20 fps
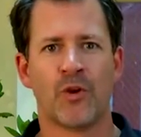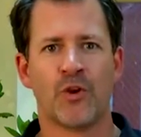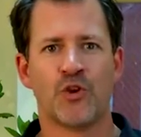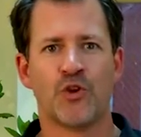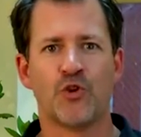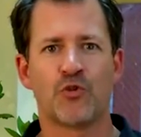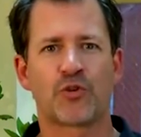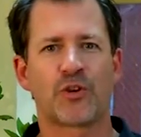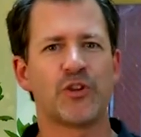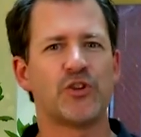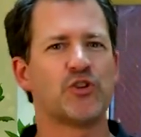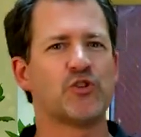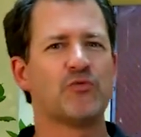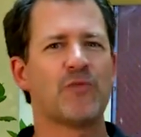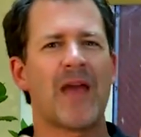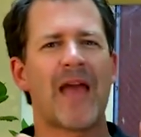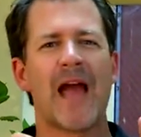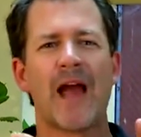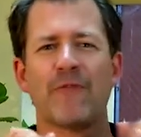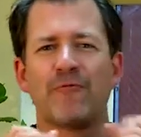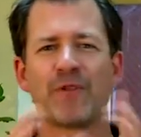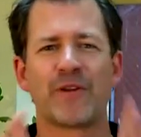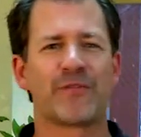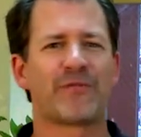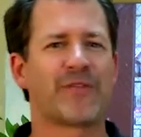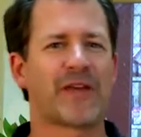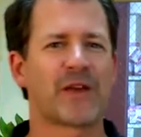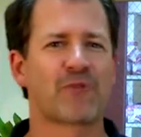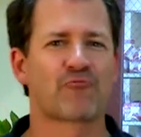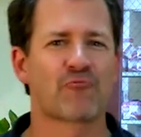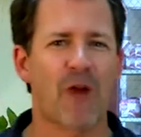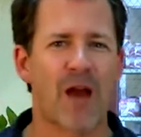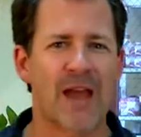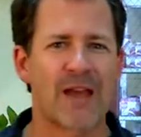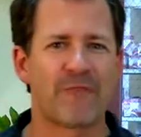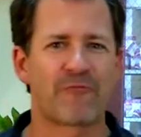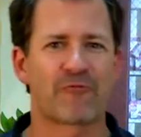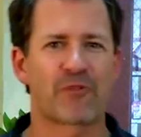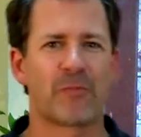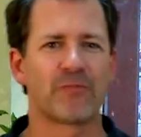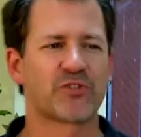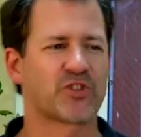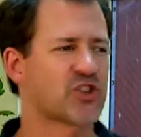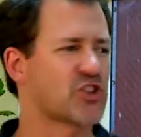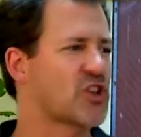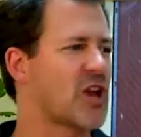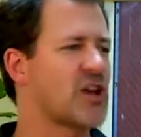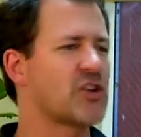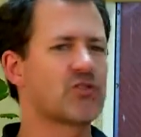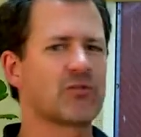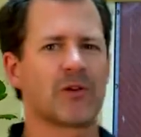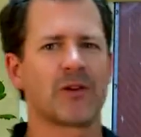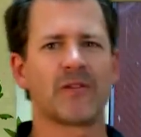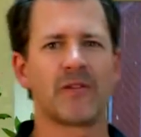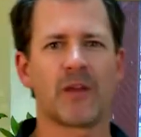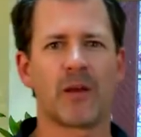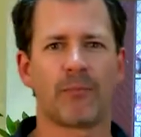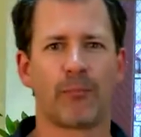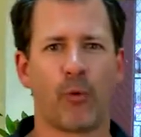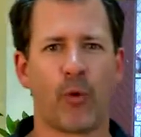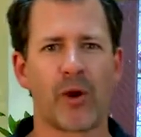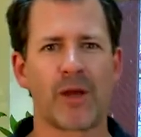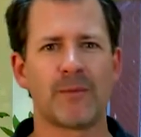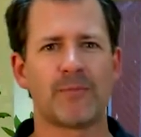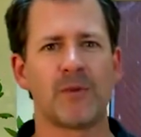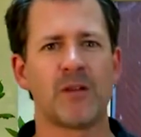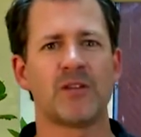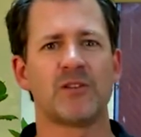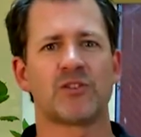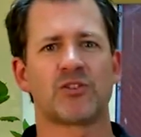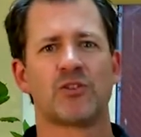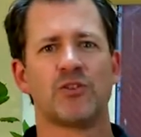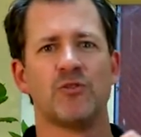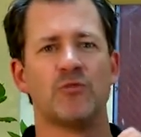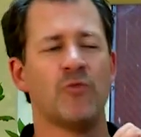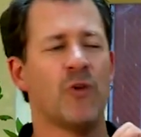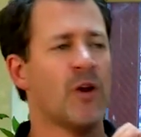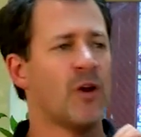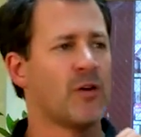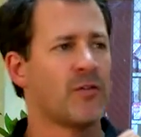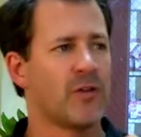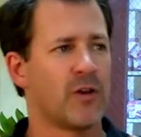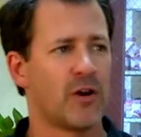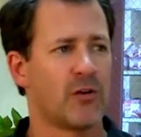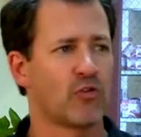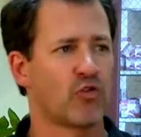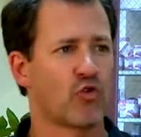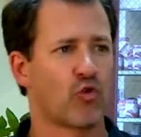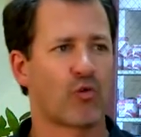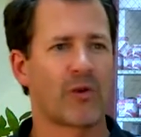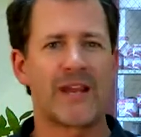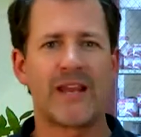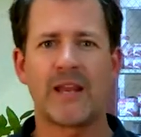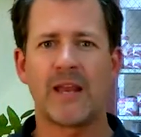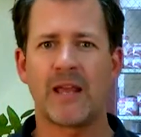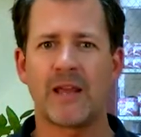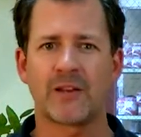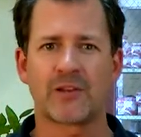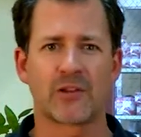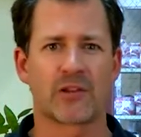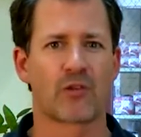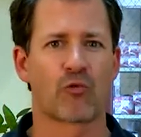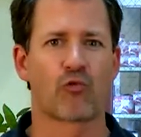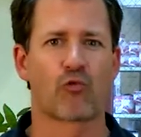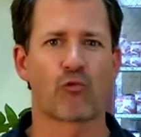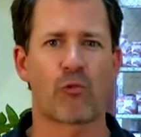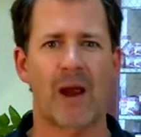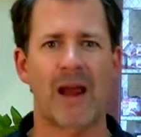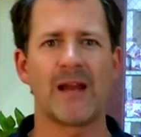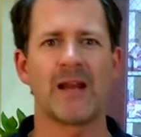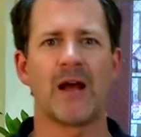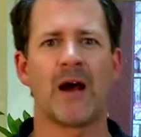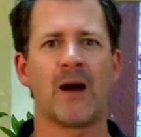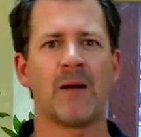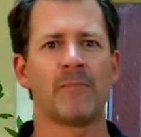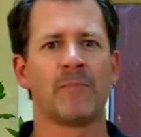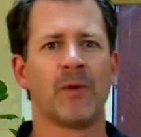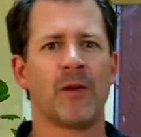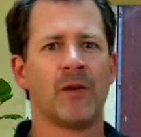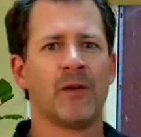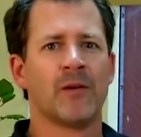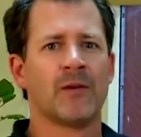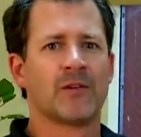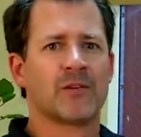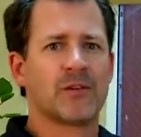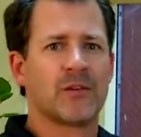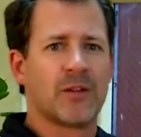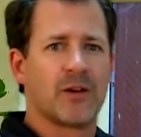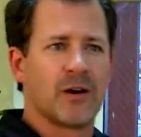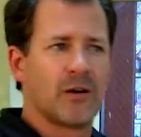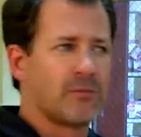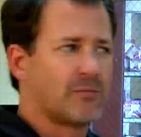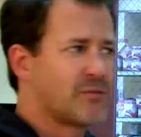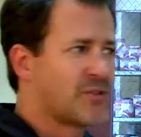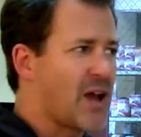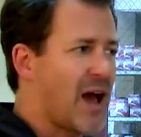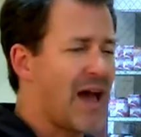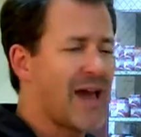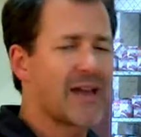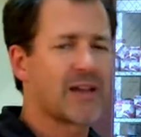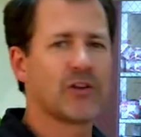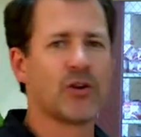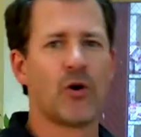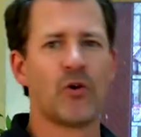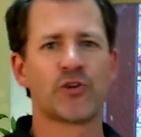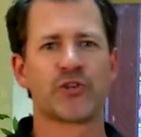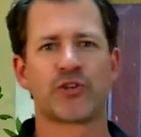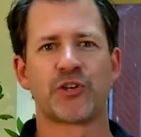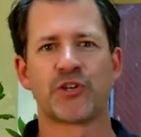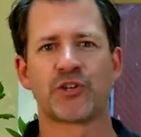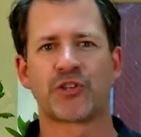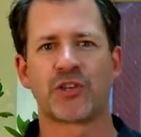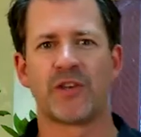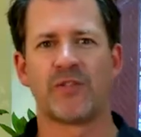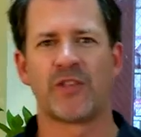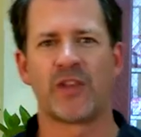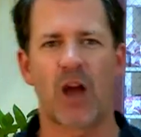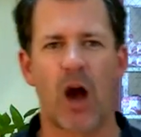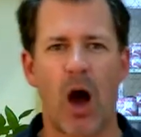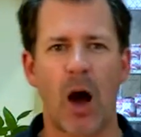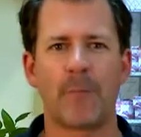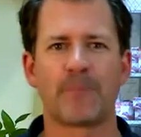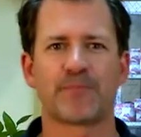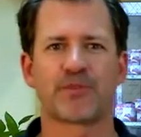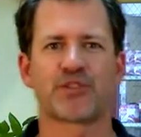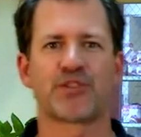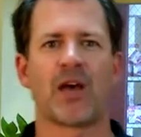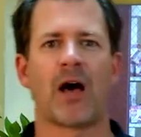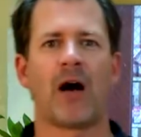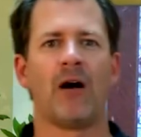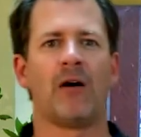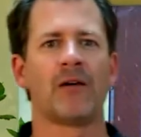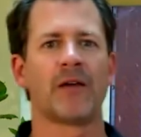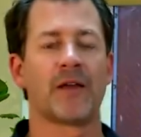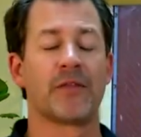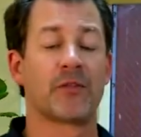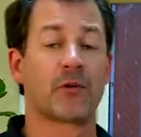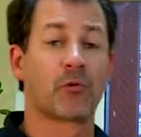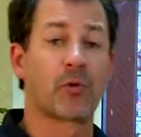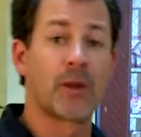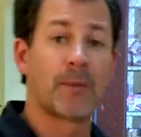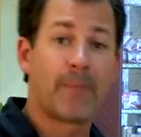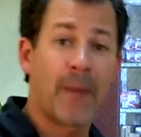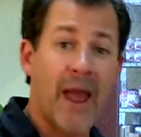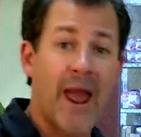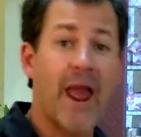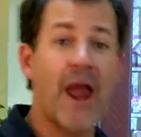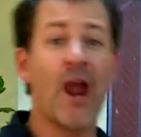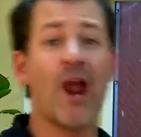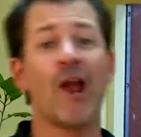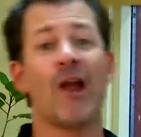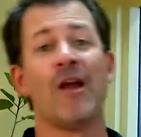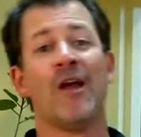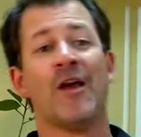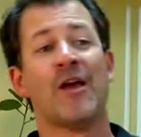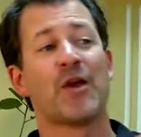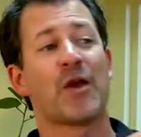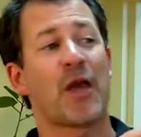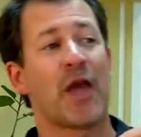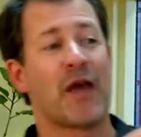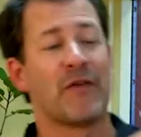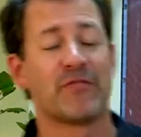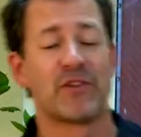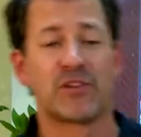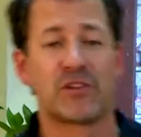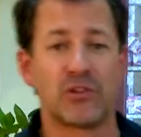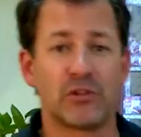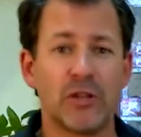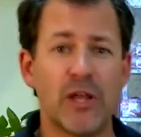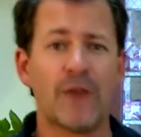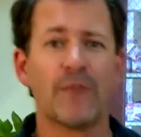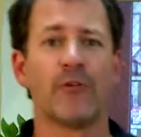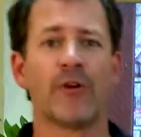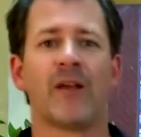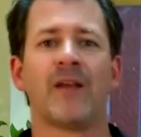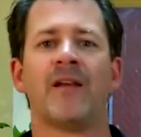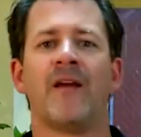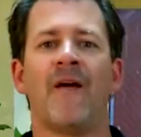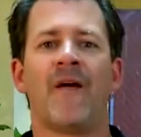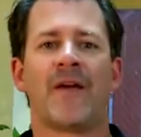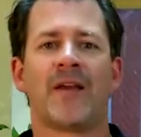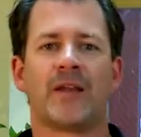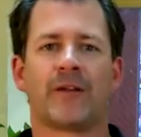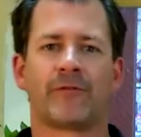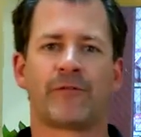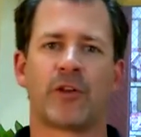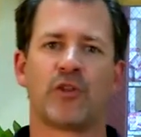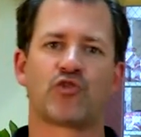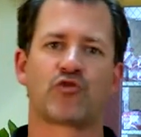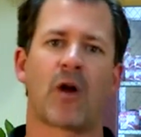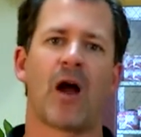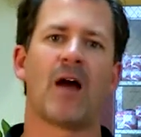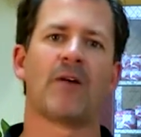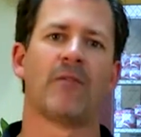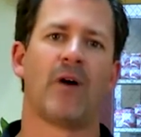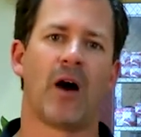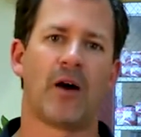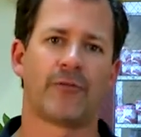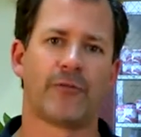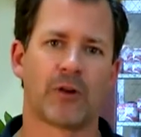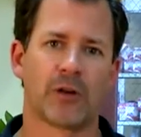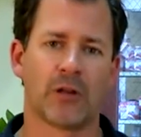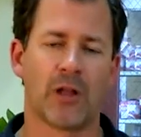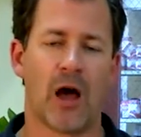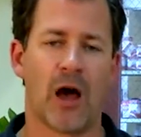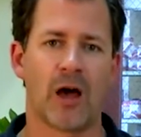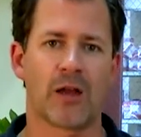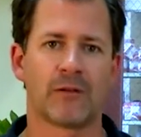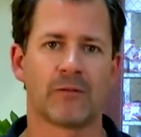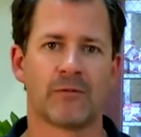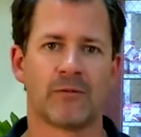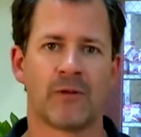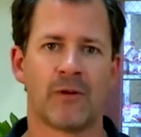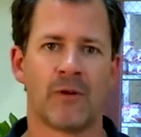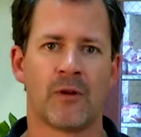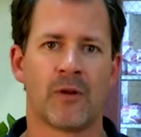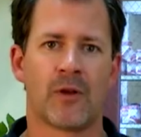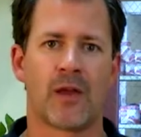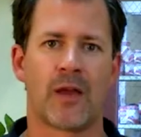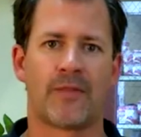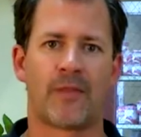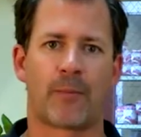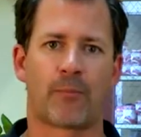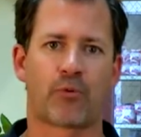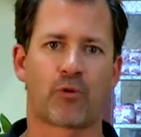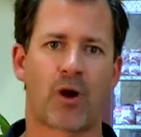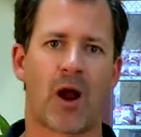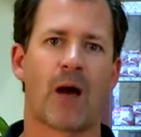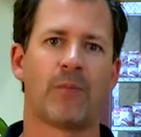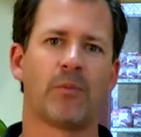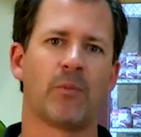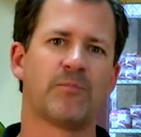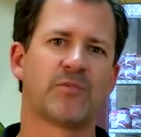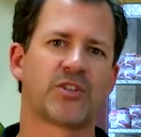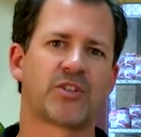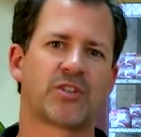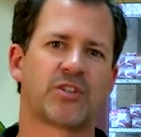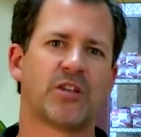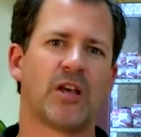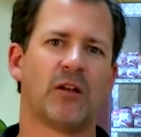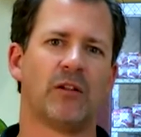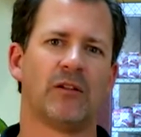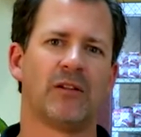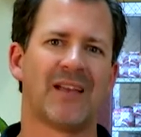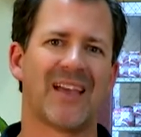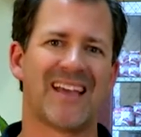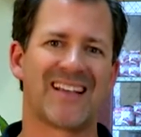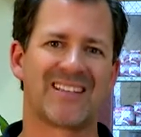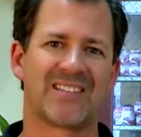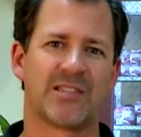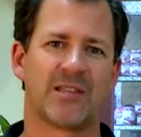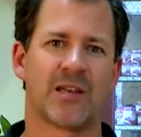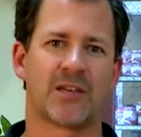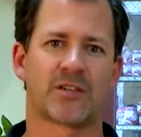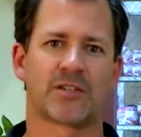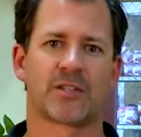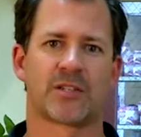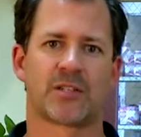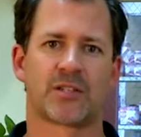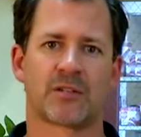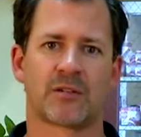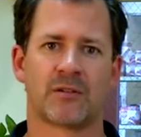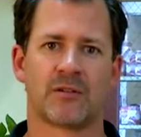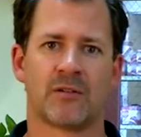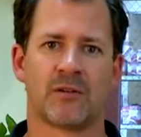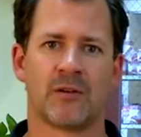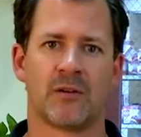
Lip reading: You can do everything right, from scheduling the appointment to the greeting to the write-up to the diagnosis and the upsell and the repair and the delivery. And if they drive off your lot and the problem still exists,